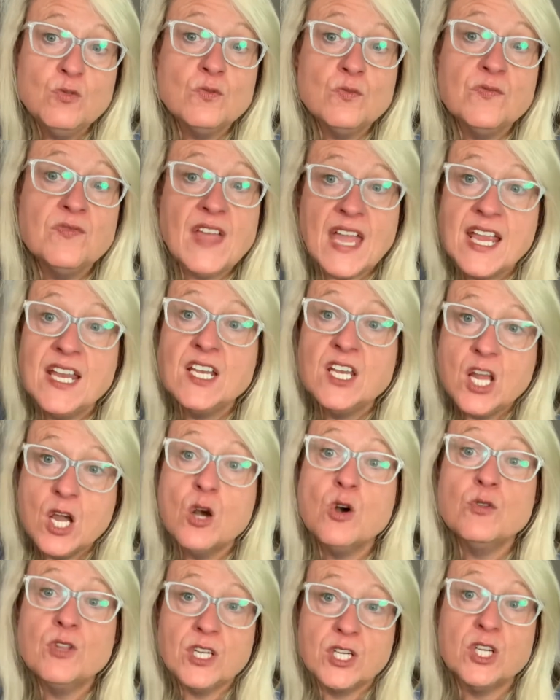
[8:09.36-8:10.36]
they
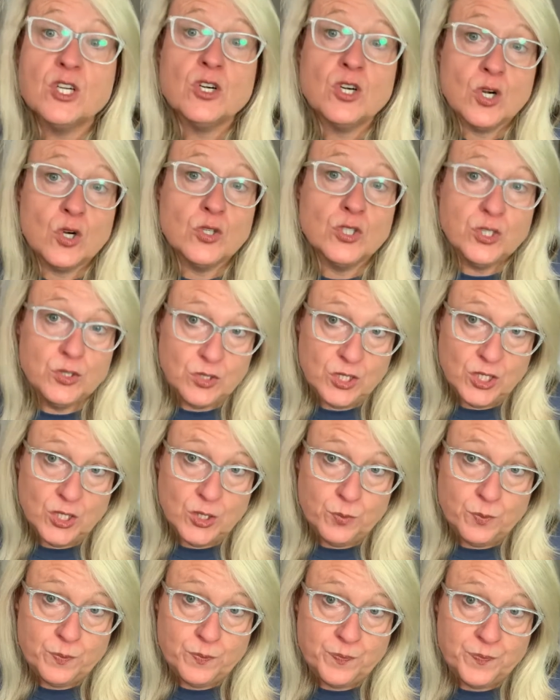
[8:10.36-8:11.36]
know that you're on
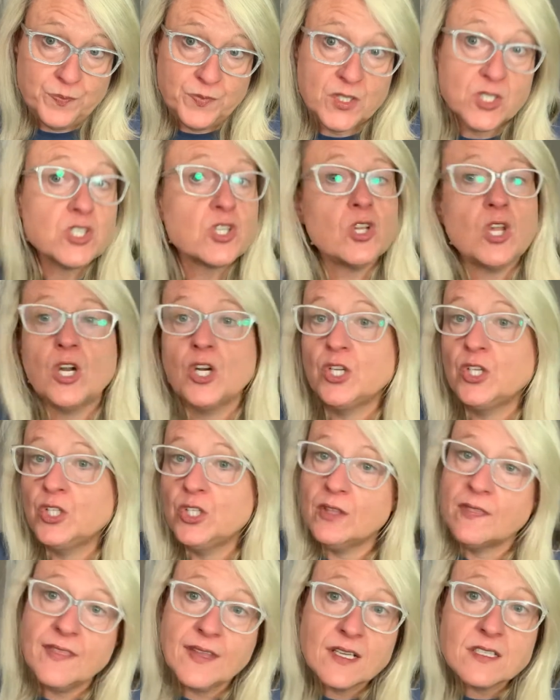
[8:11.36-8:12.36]
YouTube. There's a lot of
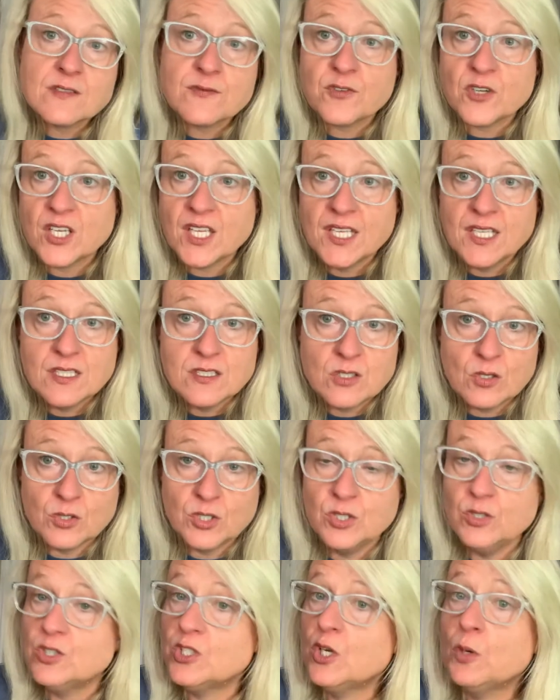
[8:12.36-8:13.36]
good things for kids on
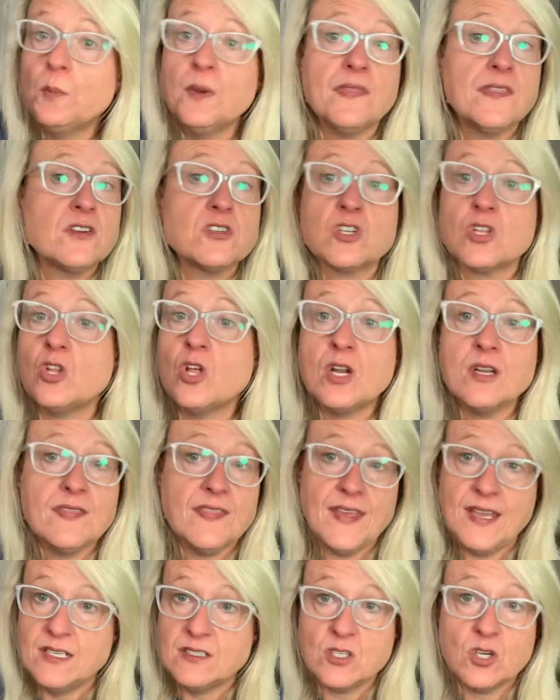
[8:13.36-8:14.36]
YouTube, but there's a lot of
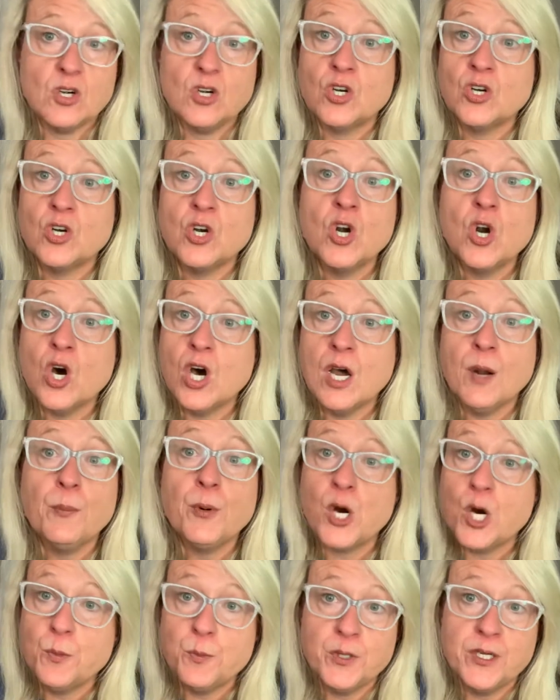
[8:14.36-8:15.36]
things that are not
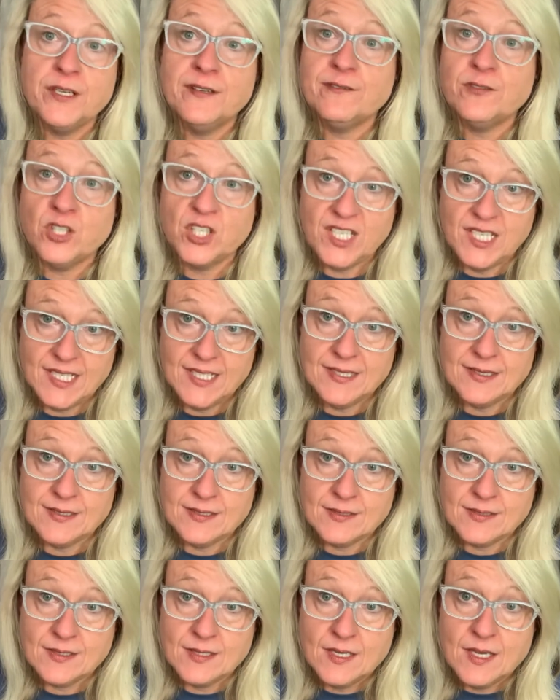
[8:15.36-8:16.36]
appropriate for
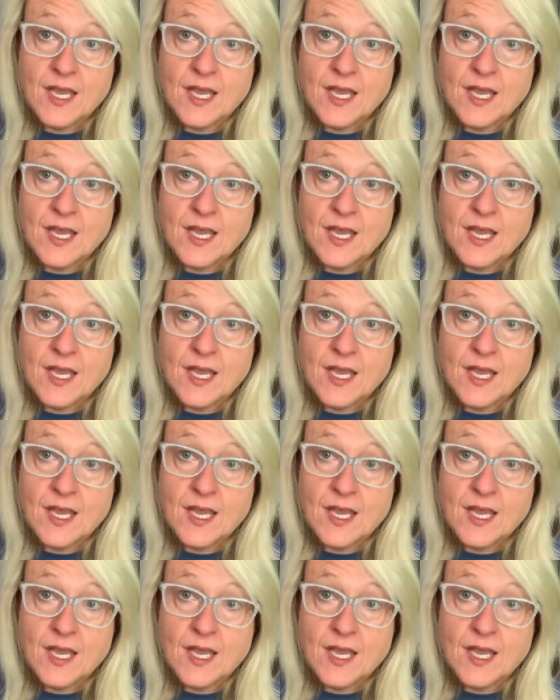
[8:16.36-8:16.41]
kids.